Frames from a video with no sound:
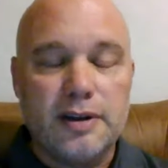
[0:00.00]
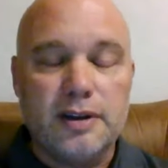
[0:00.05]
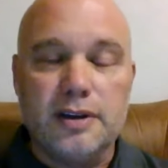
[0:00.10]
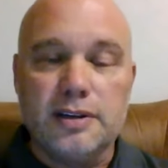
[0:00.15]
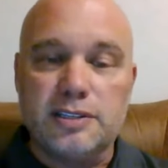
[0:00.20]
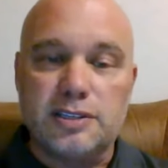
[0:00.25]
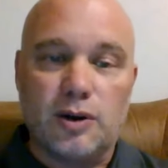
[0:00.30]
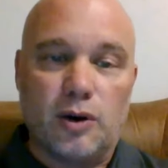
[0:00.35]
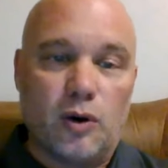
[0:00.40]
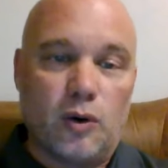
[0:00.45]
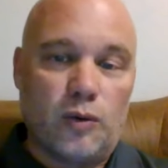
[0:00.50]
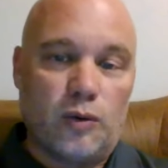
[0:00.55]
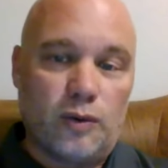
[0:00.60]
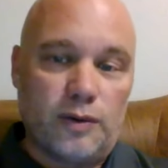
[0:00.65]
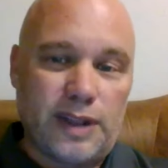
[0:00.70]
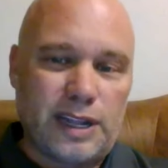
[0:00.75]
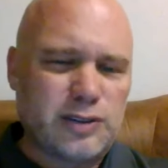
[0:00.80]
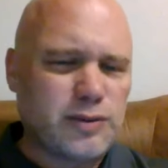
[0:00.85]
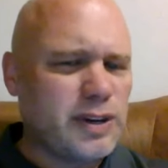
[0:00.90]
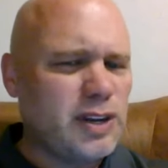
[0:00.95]
So
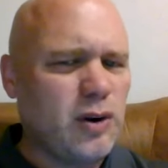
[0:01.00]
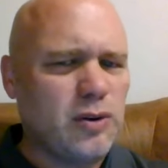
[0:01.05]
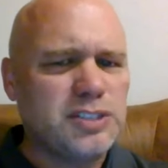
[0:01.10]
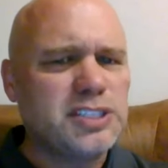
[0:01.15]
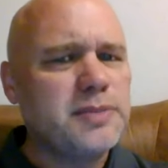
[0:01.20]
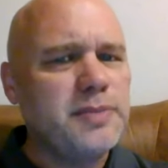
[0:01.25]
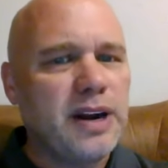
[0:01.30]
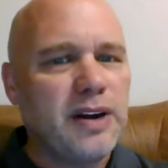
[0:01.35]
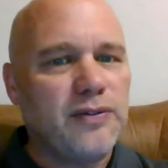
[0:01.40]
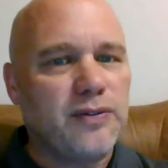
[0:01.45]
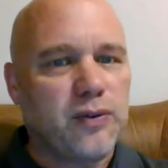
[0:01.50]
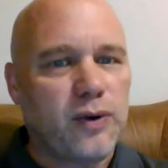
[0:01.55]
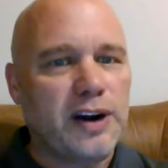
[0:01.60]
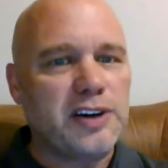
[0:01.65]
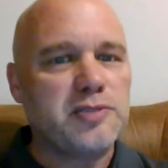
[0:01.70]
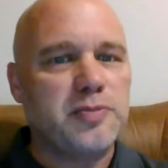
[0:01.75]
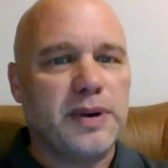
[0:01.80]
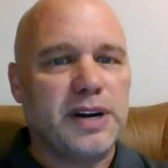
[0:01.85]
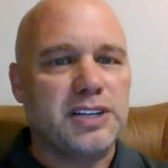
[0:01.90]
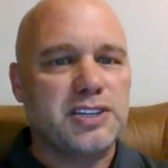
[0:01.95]
that's why you don't see many
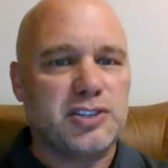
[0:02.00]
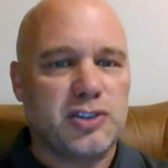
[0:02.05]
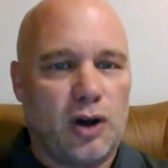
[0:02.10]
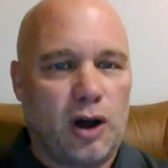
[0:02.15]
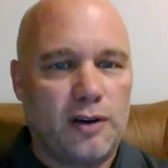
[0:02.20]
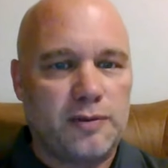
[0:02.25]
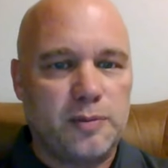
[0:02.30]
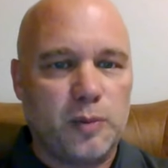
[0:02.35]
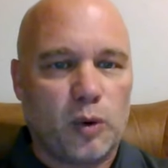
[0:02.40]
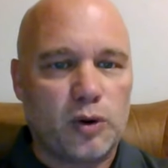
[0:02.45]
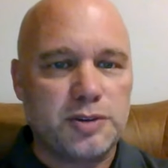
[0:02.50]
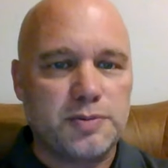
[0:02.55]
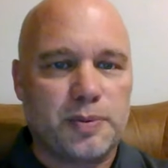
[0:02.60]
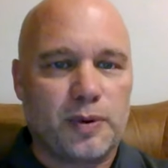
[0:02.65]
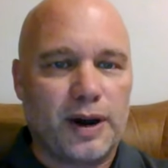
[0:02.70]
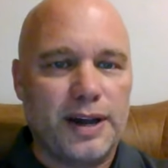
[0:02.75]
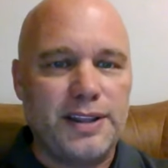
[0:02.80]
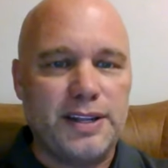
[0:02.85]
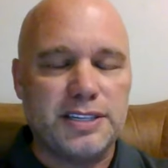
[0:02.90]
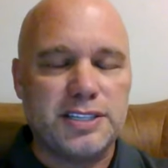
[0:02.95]
freshmen and sophomores
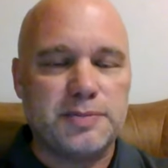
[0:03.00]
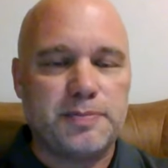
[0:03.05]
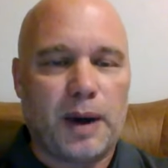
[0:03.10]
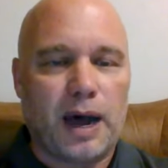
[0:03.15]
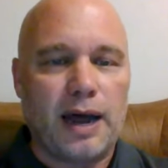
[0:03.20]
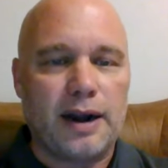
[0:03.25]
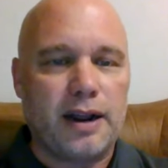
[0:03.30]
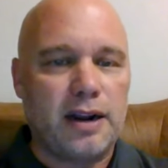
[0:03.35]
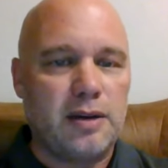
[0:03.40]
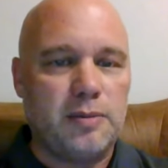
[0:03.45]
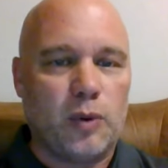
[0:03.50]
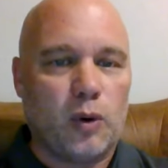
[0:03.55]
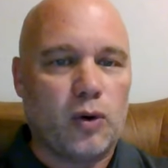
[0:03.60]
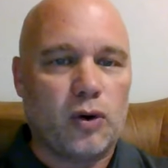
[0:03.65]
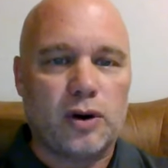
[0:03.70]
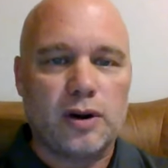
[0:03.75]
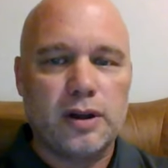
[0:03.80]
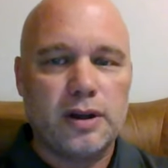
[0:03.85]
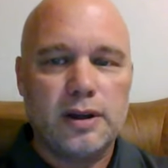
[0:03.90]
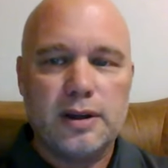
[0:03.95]
play this spot
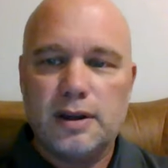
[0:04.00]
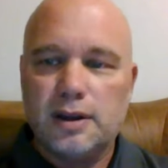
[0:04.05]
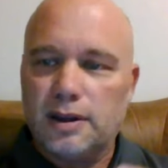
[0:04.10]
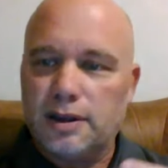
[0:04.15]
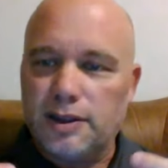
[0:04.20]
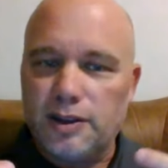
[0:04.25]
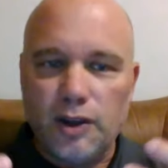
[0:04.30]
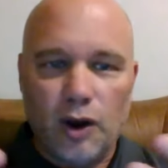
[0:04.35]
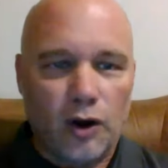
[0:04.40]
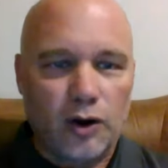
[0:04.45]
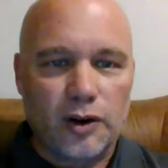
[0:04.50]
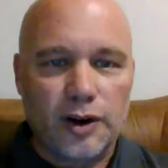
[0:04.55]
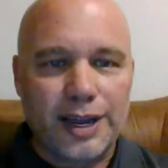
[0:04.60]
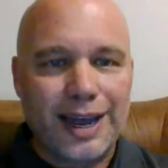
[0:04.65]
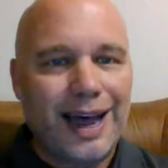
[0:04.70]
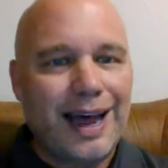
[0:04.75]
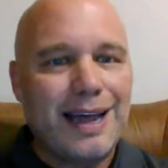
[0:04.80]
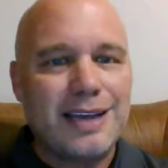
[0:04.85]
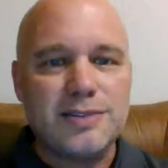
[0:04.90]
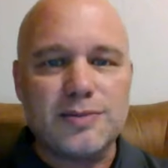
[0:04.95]
anymore. Younger
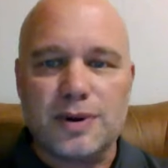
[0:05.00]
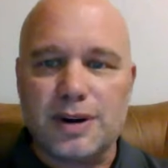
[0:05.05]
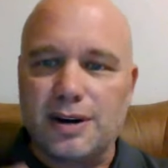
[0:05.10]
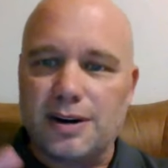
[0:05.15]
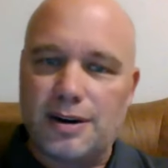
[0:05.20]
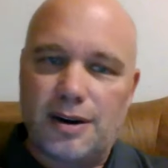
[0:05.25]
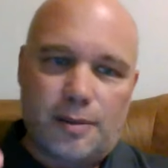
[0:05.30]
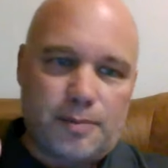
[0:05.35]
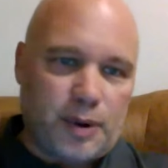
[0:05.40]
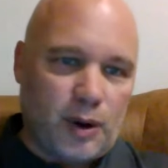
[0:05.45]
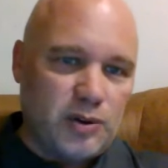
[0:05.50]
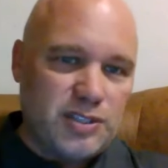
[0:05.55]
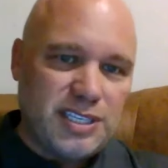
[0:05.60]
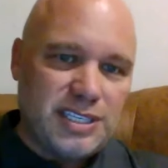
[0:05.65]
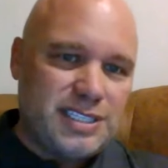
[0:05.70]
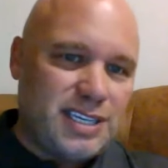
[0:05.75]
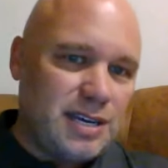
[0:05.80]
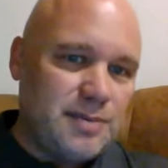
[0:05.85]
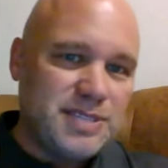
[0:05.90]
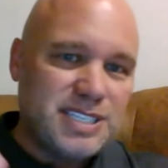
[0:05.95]
guys, when an opposing
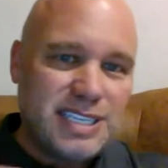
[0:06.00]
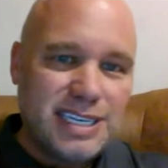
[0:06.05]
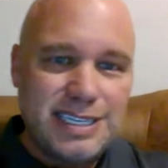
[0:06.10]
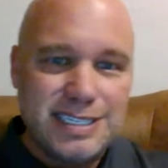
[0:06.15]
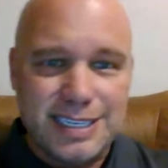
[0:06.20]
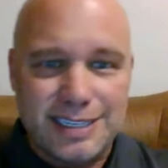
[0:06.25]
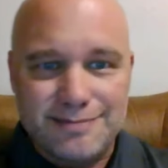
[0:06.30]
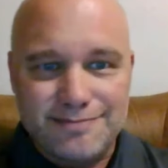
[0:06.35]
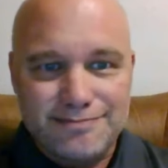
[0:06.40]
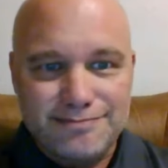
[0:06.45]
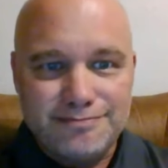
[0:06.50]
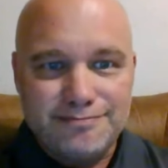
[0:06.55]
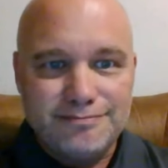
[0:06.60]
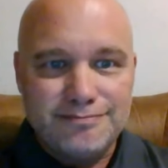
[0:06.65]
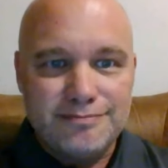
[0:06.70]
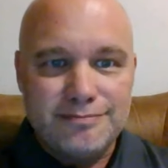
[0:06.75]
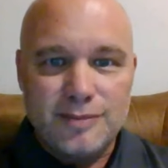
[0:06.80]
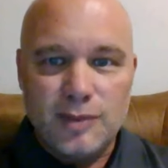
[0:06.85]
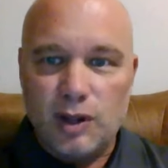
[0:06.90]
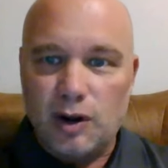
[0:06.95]
team sees it,
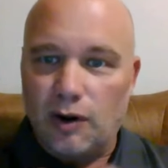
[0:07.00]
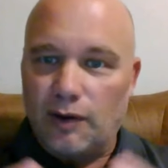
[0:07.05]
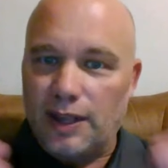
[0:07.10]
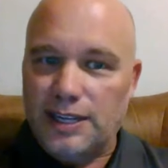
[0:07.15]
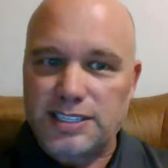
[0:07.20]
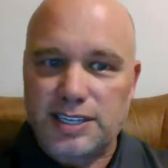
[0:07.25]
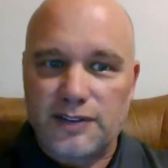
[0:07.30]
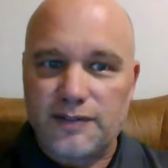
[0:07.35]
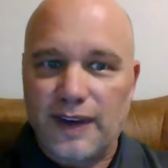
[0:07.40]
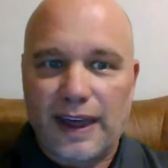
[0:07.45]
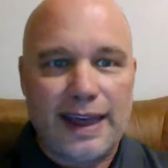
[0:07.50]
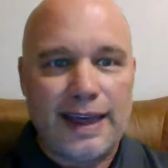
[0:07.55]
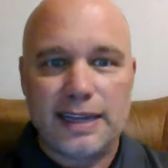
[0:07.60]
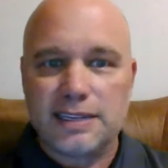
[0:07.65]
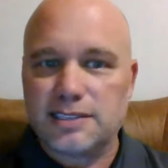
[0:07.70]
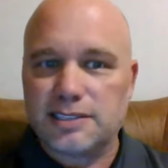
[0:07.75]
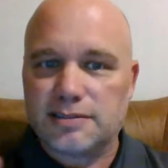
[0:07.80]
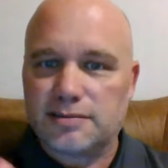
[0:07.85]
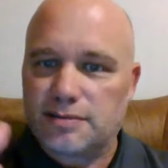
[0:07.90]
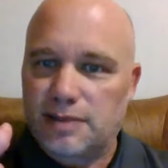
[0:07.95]
you know, they see
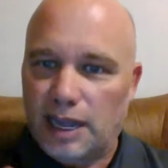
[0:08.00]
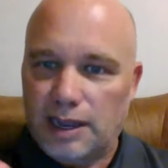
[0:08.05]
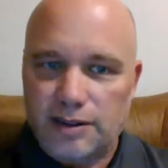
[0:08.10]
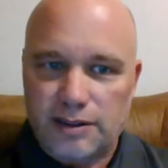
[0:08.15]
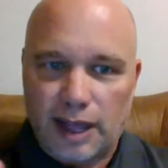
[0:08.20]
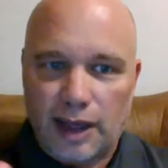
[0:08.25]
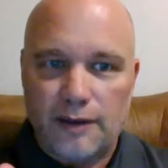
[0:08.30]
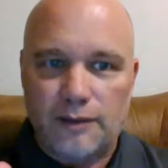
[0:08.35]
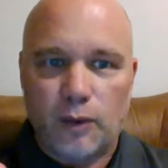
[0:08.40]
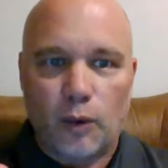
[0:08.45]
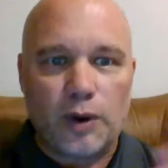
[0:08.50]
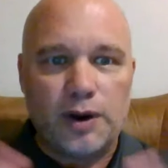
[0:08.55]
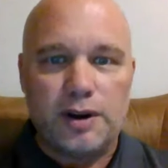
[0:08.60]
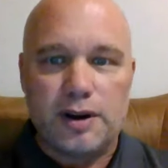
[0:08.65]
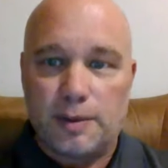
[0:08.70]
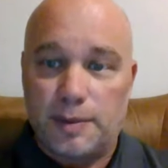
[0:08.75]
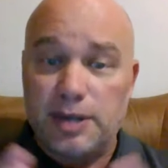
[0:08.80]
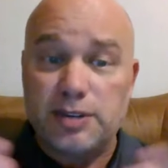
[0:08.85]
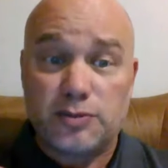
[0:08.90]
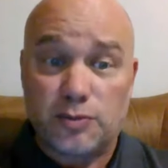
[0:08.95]
Vance, they avoided
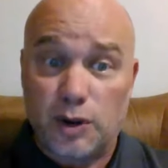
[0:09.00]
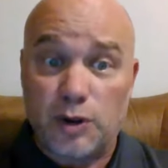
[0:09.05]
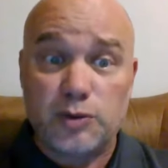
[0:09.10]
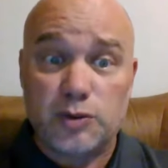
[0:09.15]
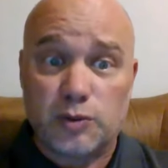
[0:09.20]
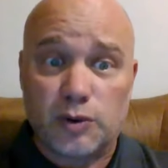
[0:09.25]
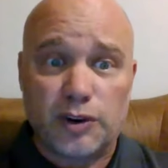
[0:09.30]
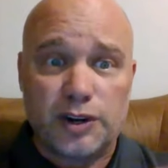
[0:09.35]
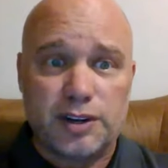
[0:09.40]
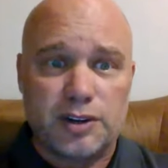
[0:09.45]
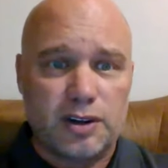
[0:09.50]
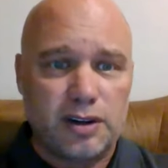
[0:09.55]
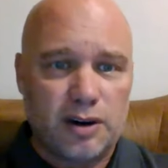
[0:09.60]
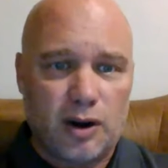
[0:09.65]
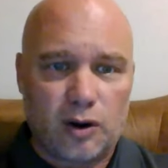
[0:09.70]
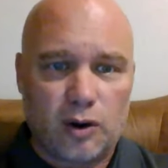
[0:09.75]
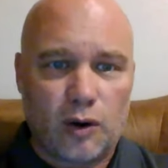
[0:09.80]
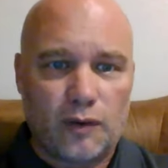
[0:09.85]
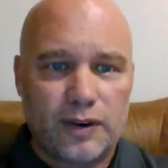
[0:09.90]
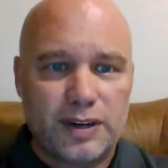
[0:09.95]
him. He was really good, and
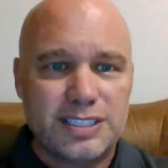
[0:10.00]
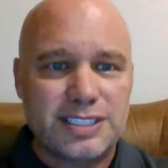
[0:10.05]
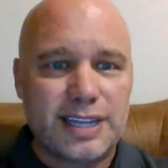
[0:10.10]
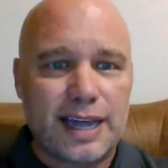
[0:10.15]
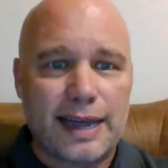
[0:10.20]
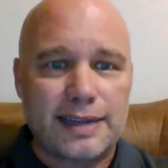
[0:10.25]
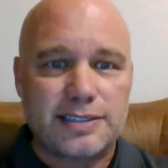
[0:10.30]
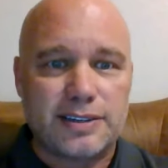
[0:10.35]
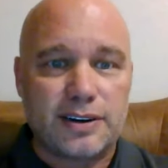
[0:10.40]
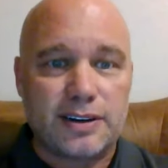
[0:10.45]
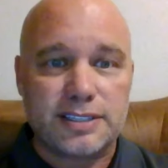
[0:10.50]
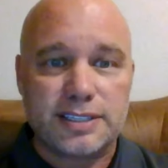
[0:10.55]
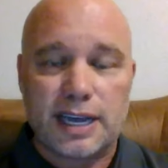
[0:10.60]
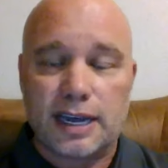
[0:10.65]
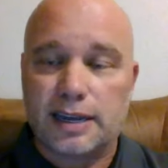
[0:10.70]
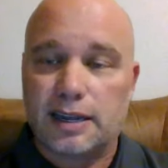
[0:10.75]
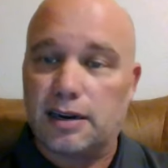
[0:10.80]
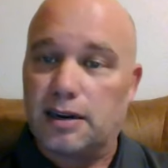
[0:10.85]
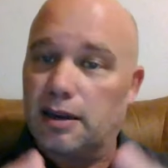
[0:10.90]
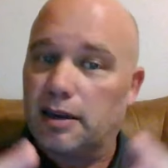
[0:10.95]
I'll go over his stats here in a
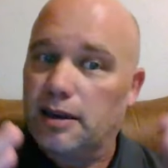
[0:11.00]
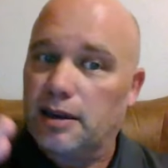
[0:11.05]
second.